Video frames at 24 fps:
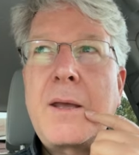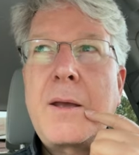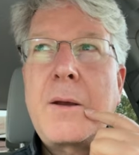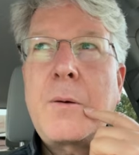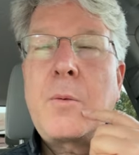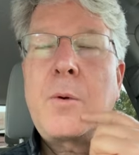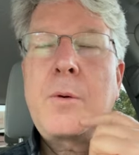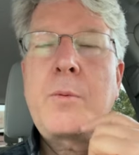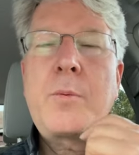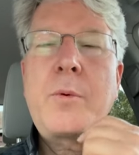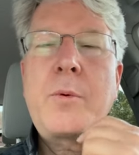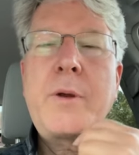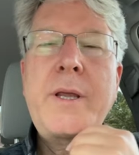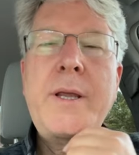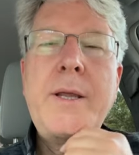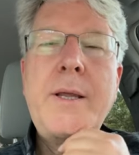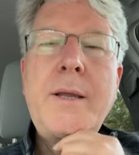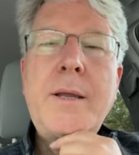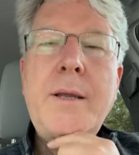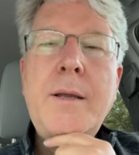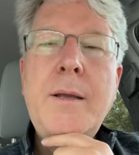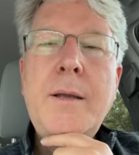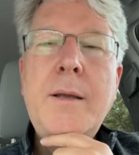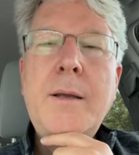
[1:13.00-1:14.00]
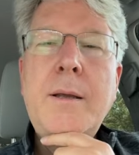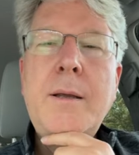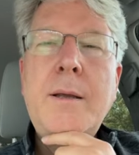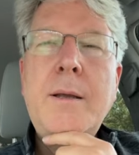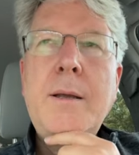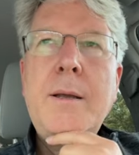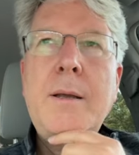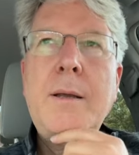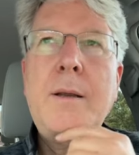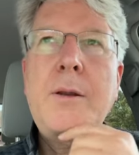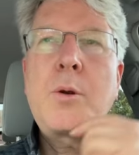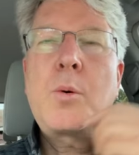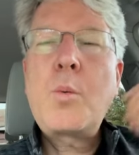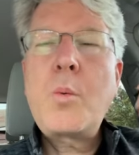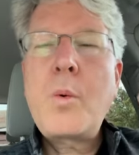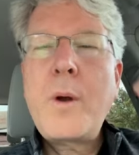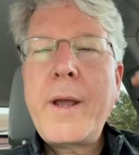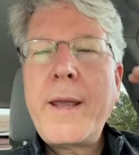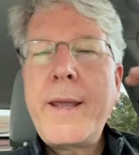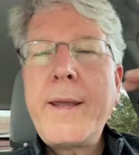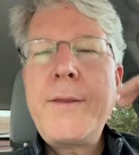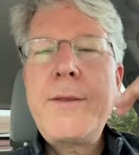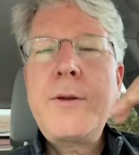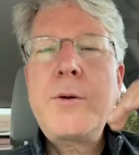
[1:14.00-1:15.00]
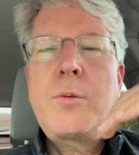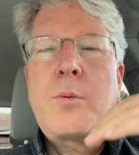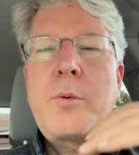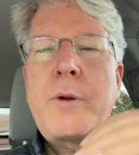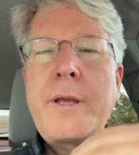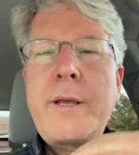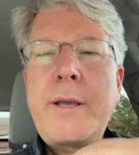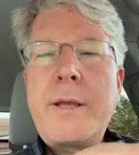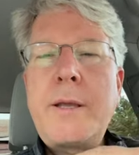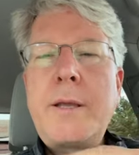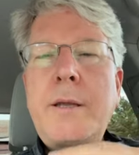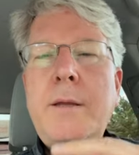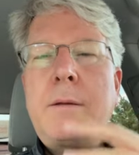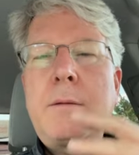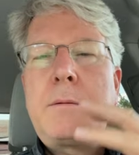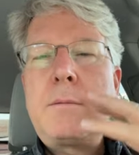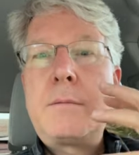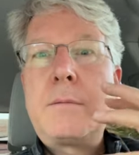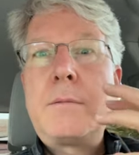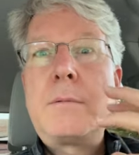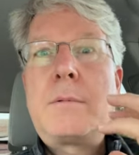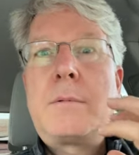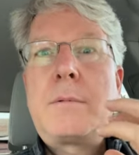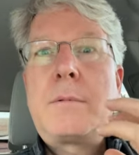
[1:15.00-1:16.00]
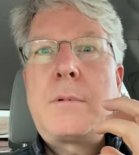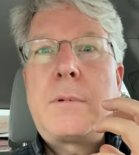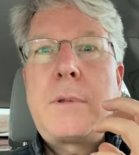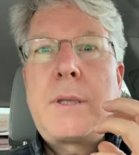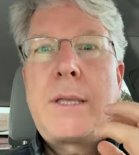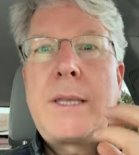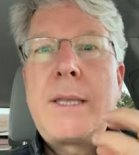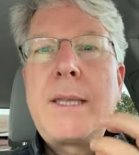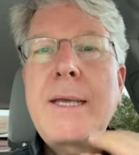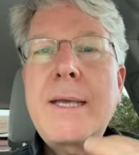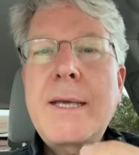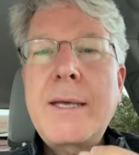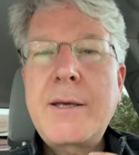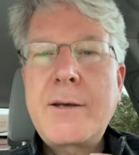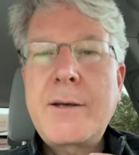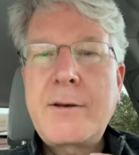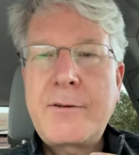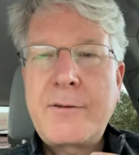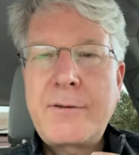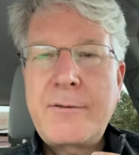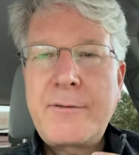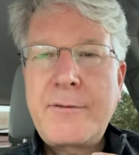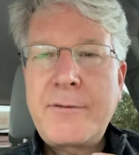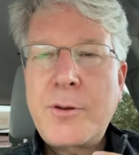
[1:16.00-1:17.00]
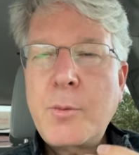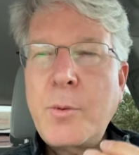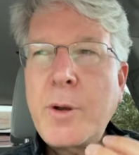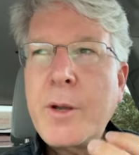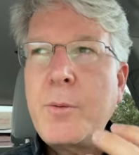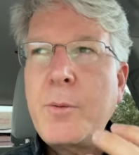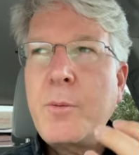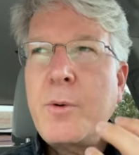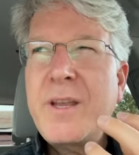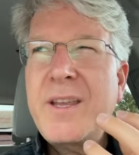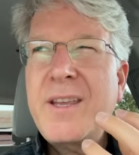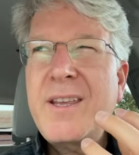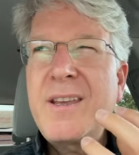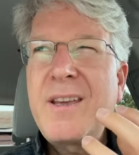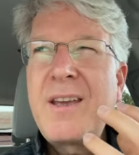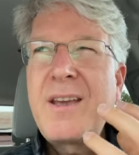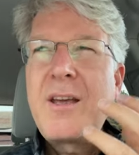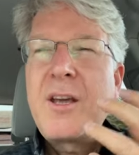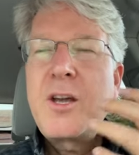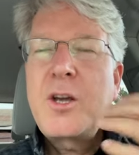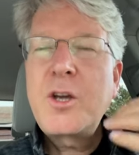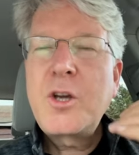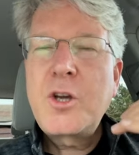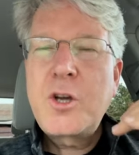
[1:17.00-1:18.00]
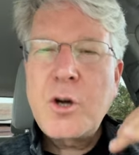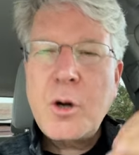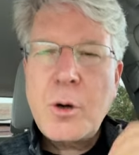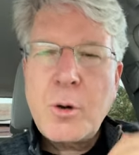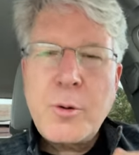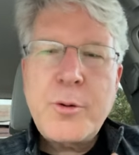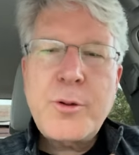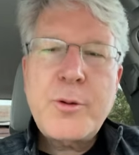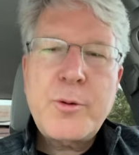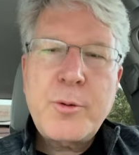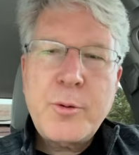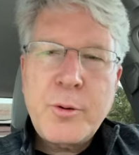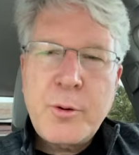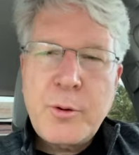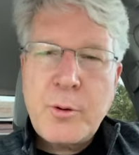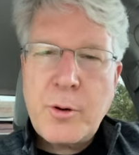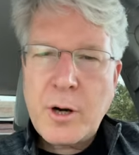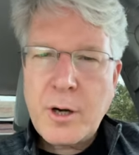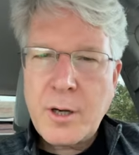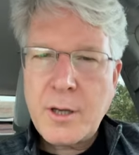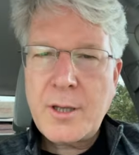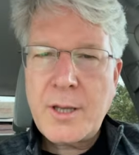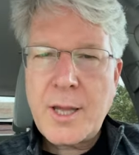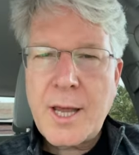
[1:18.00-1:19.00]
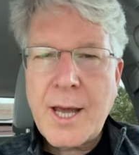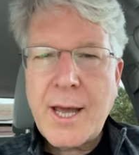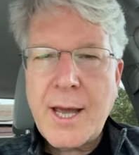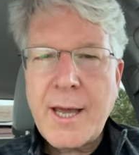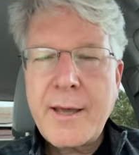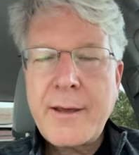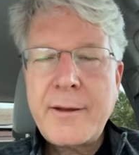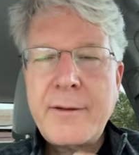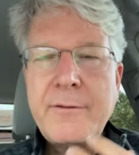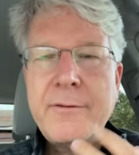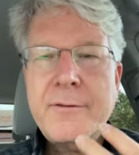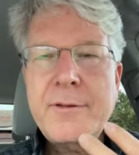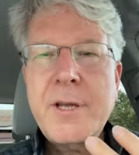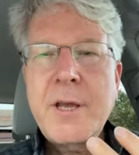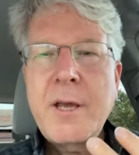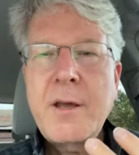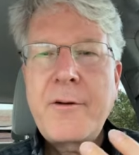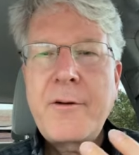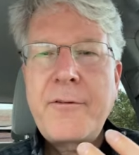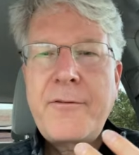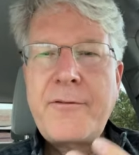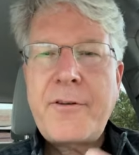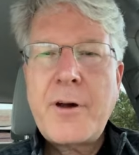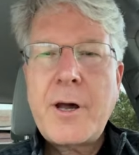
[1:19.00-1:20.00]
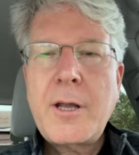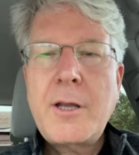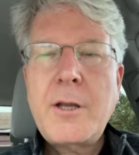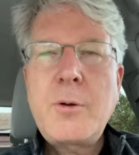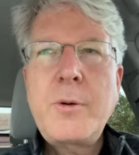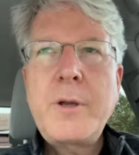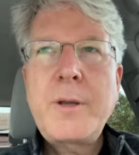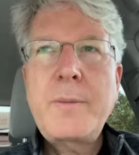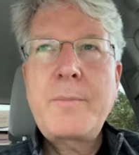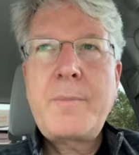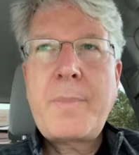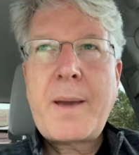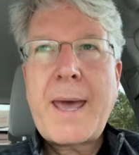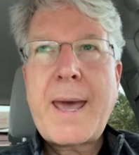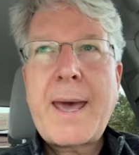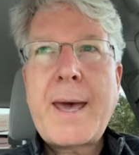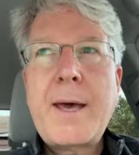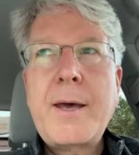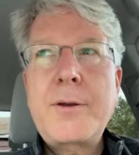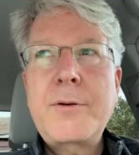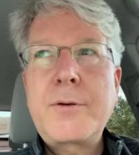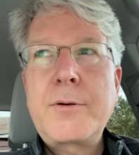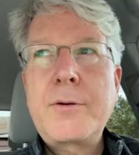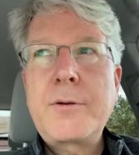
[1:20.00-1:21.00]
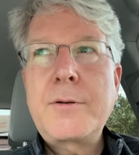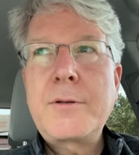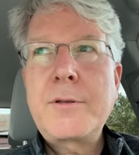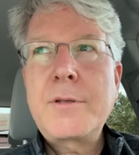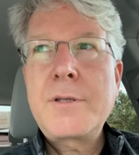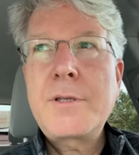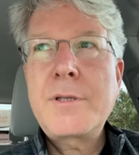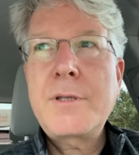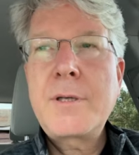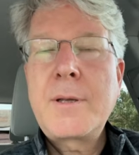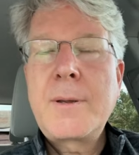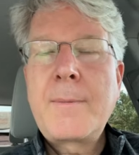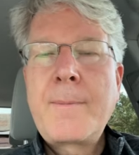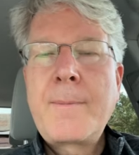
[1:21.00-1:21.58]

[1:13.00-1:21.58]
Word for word: when we, the way that we live, the way we go through our lives, following patterns.